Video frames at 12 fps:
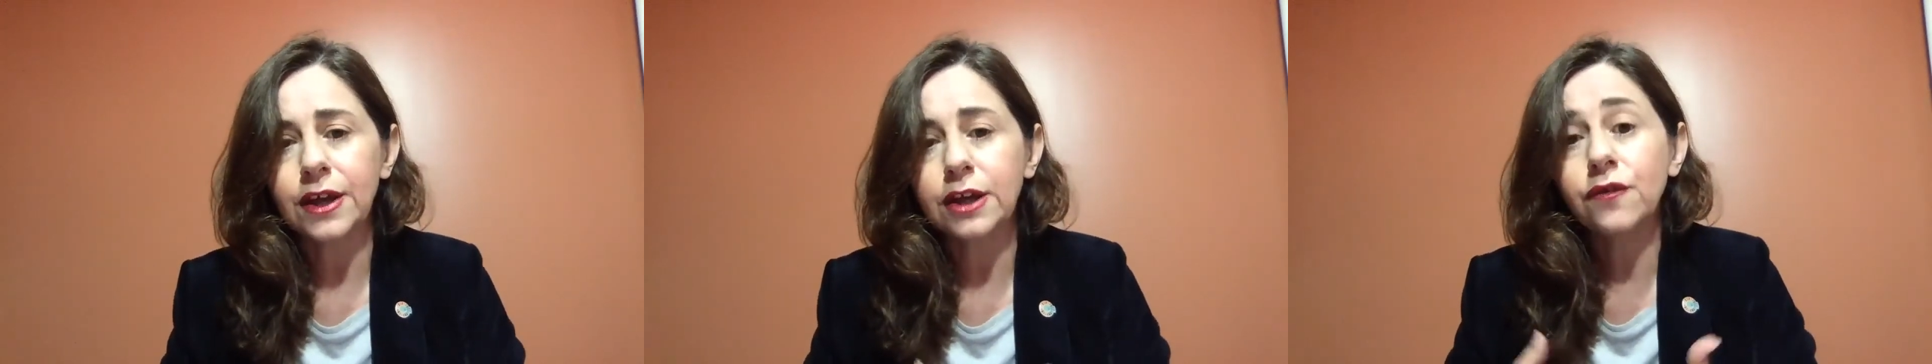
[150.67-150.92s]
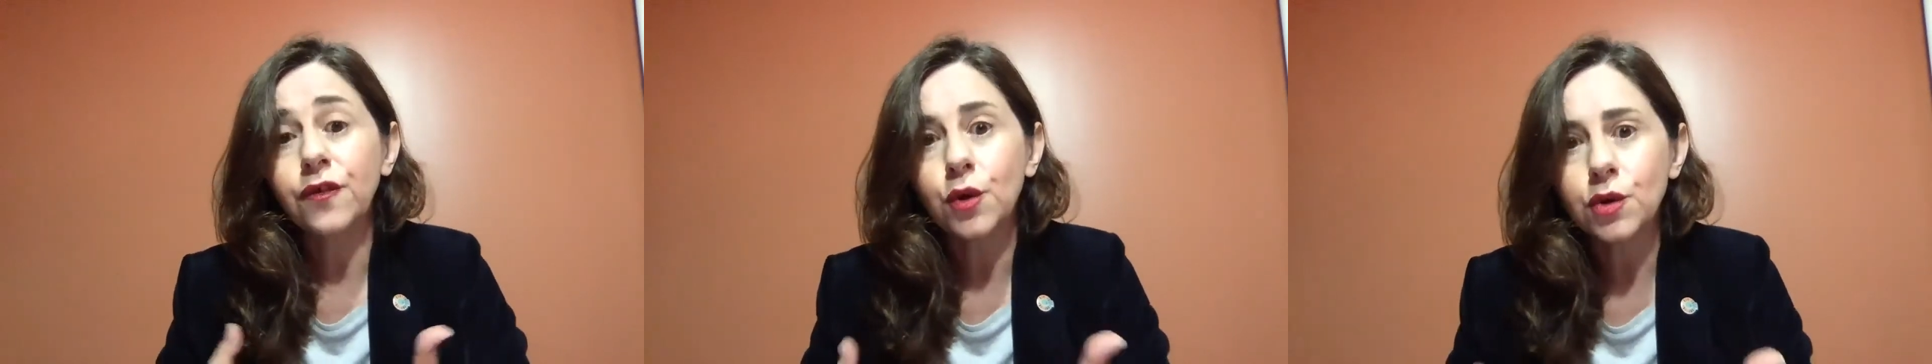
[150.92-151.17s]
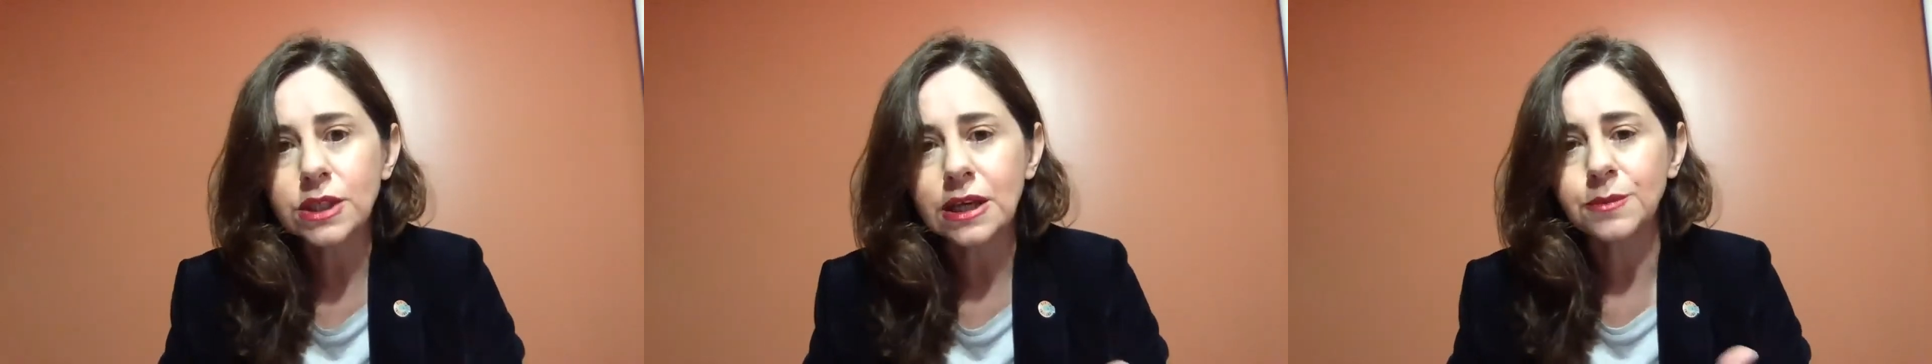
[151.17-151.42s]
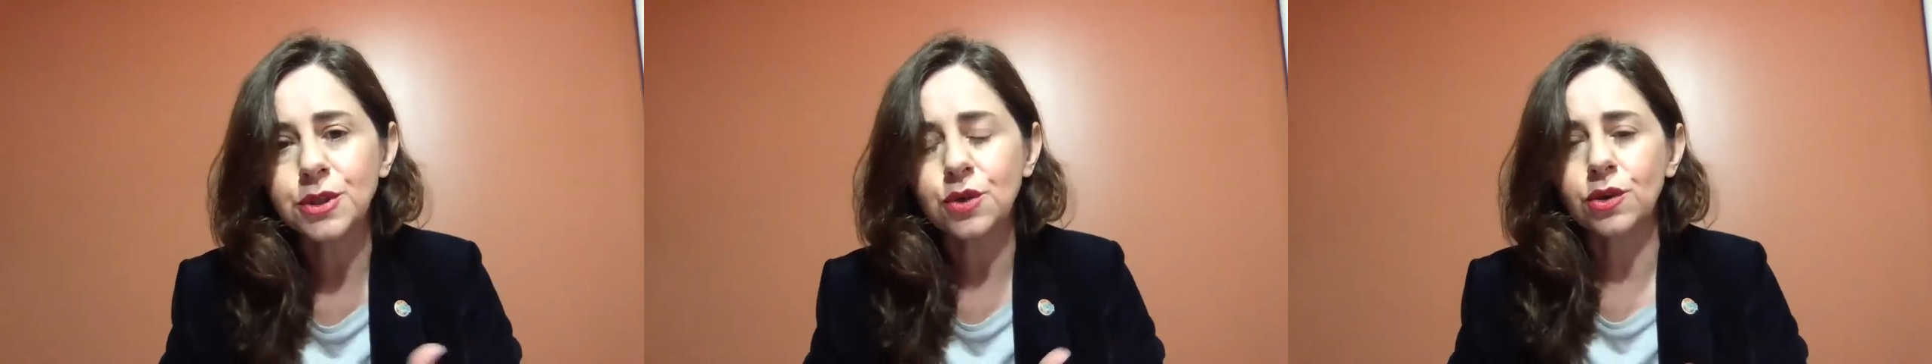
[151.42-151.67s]
And of course,
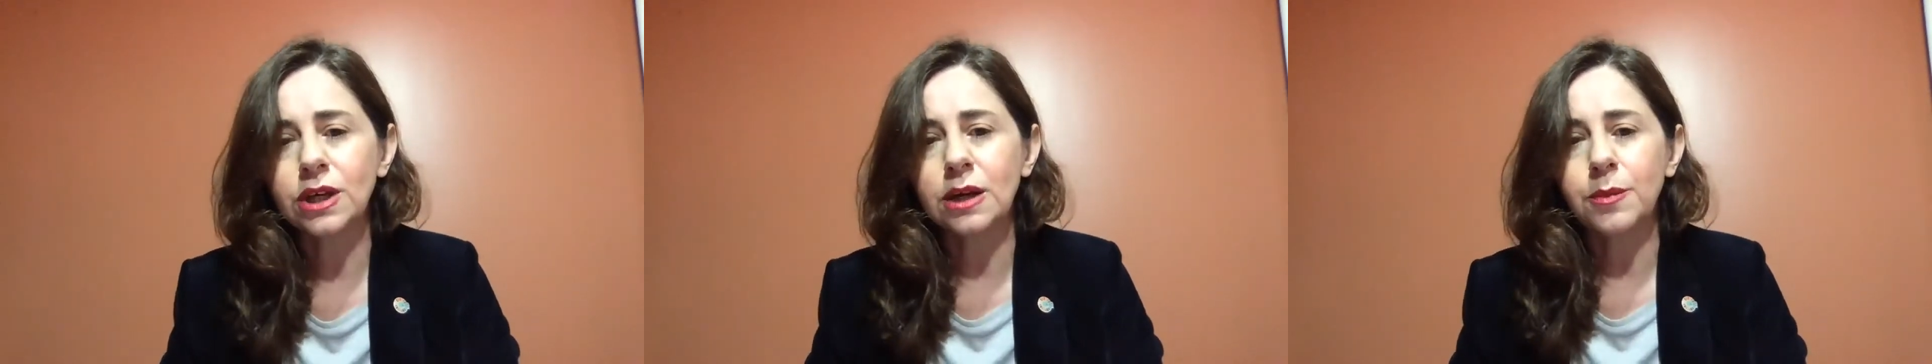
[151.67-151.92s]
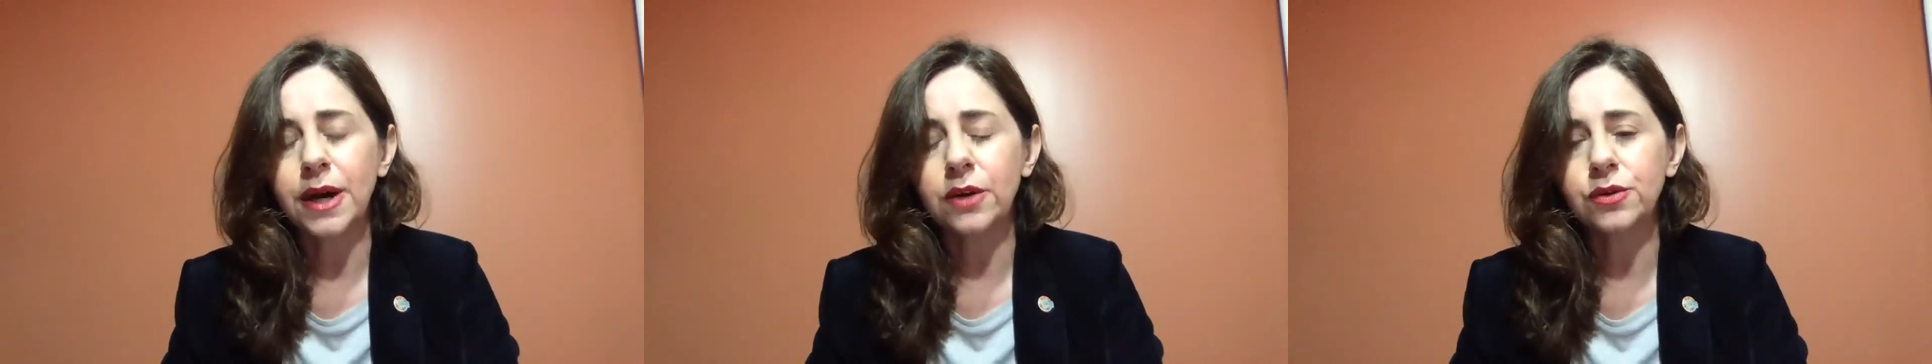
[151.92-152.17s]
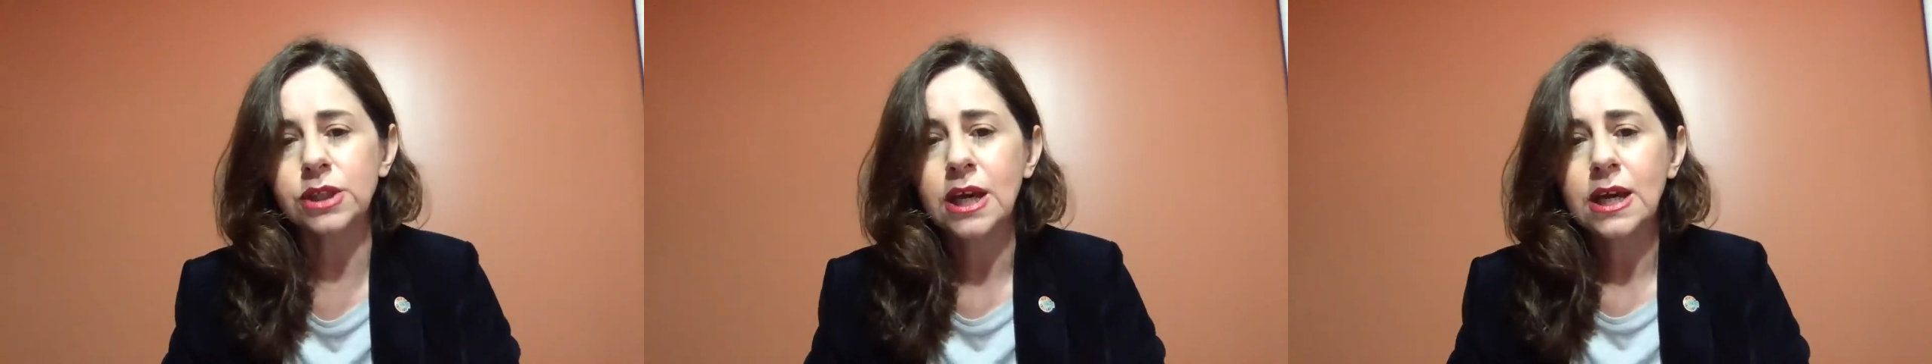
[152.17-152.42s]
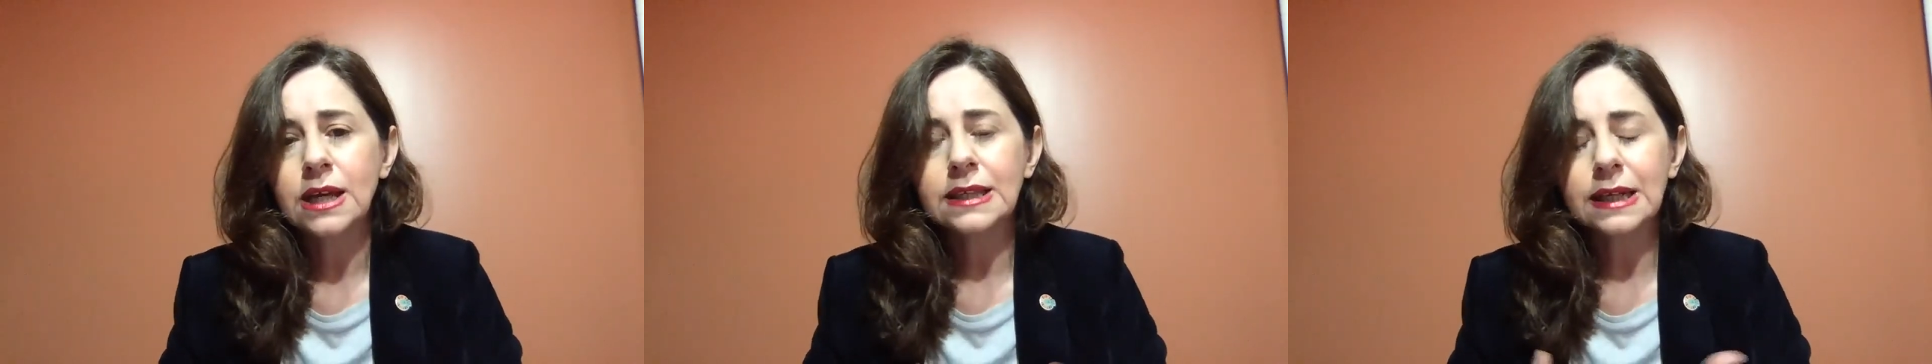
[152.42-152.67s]
I'm talking about
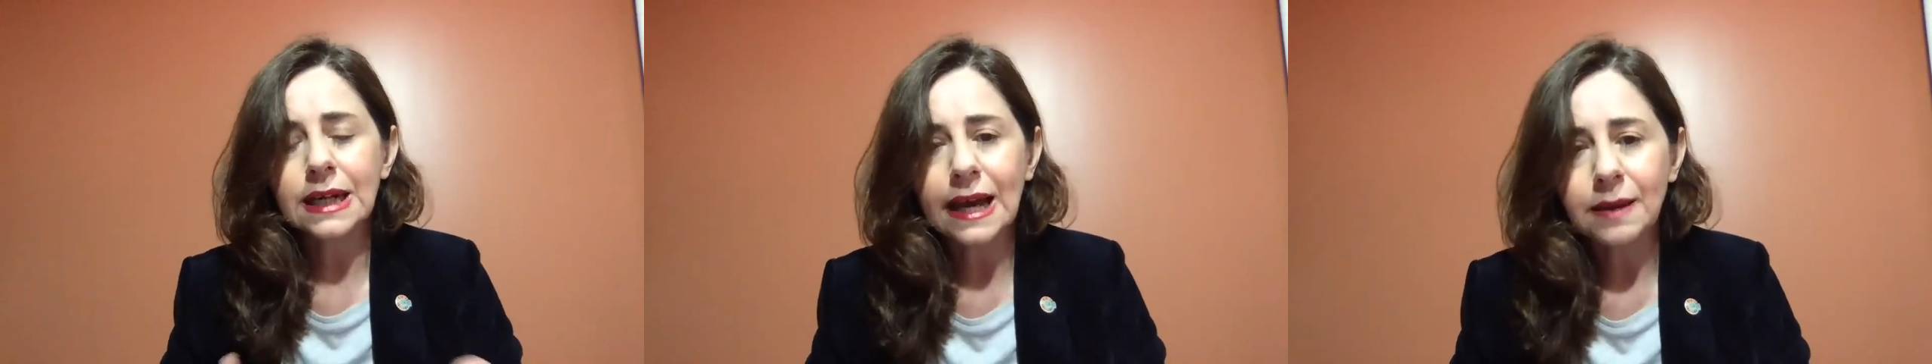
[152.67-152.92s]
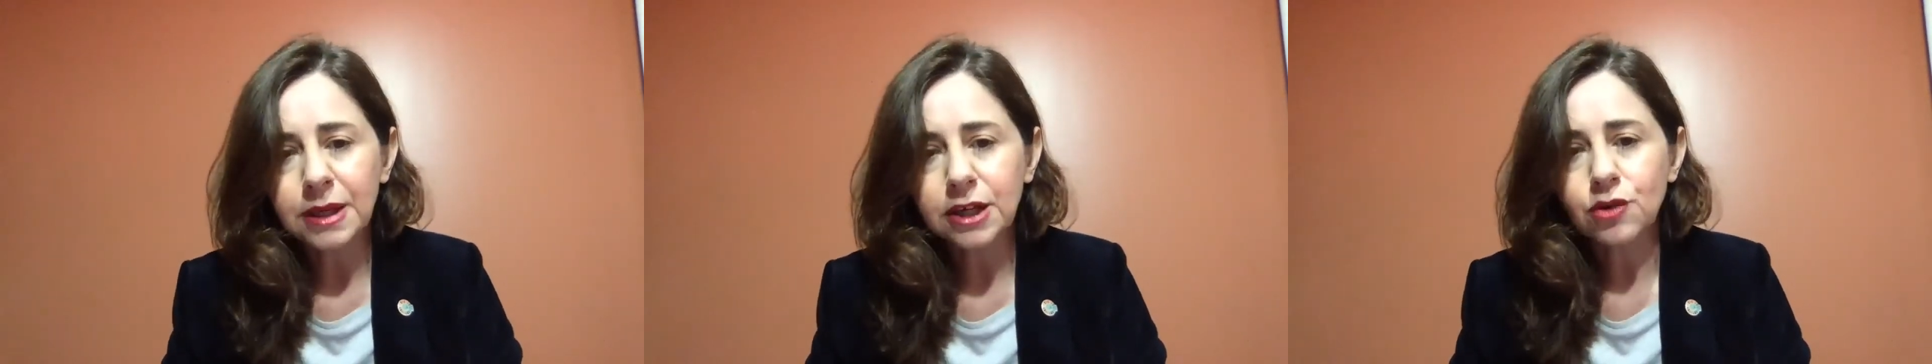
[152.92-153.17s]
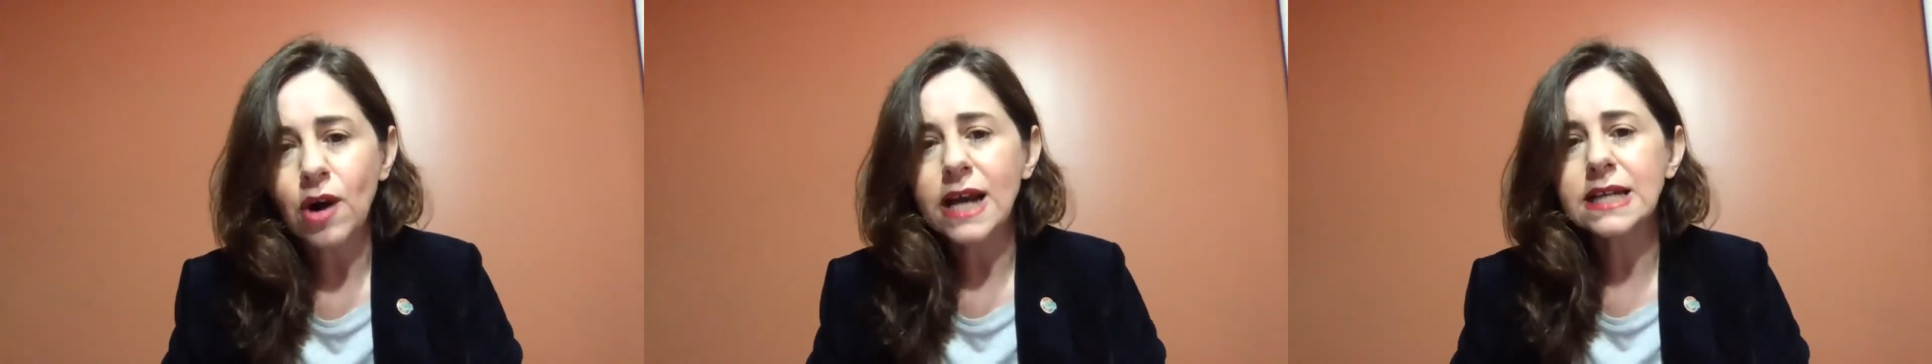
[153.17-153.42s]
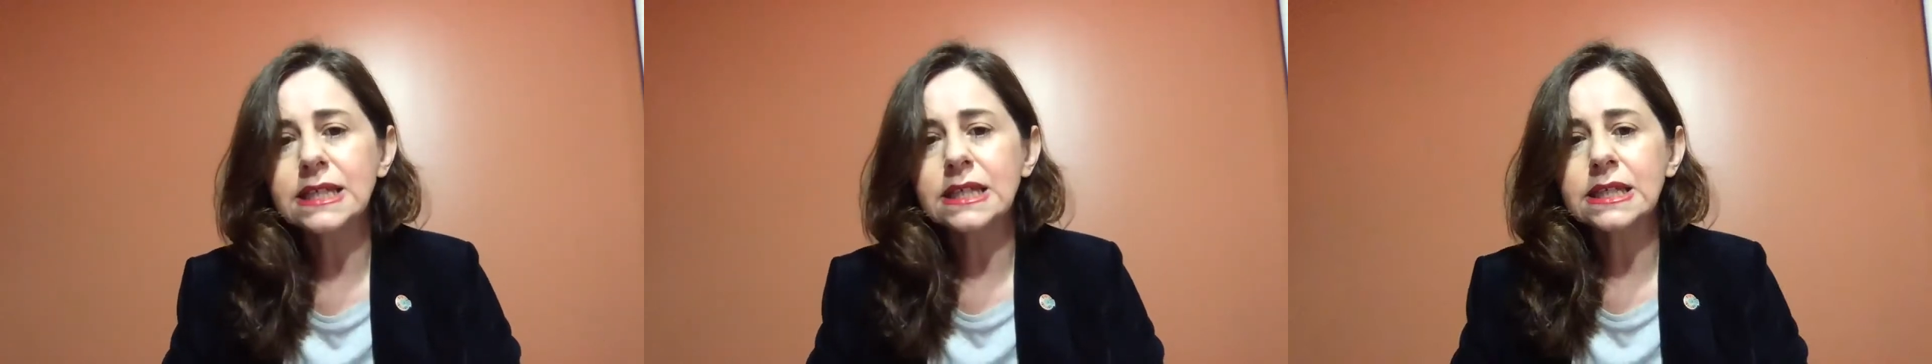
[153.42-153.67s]
the climate
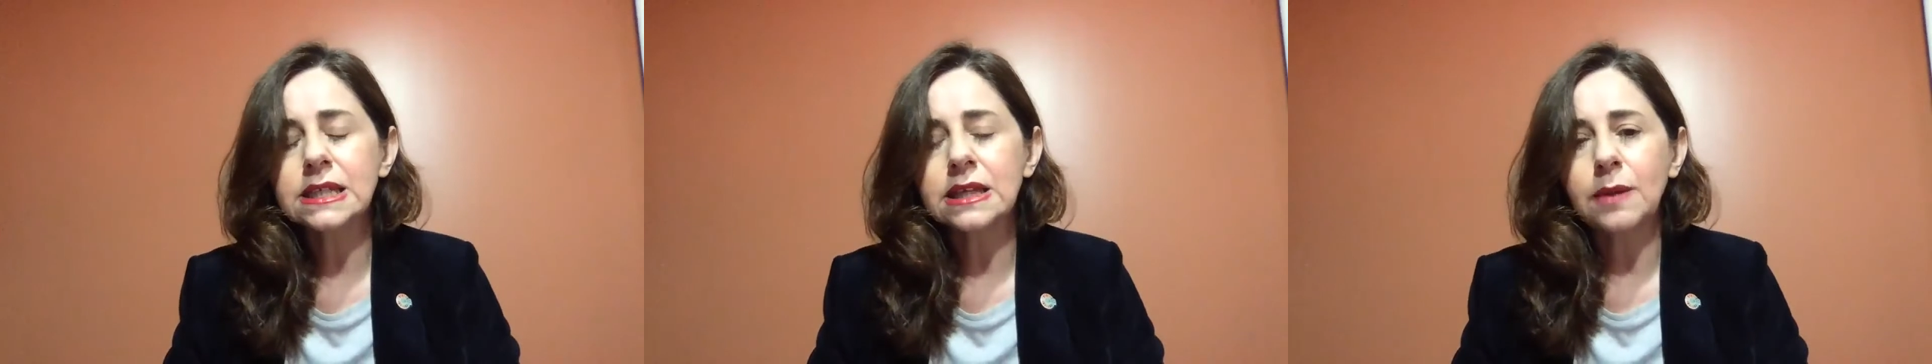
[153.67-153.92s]
crisis,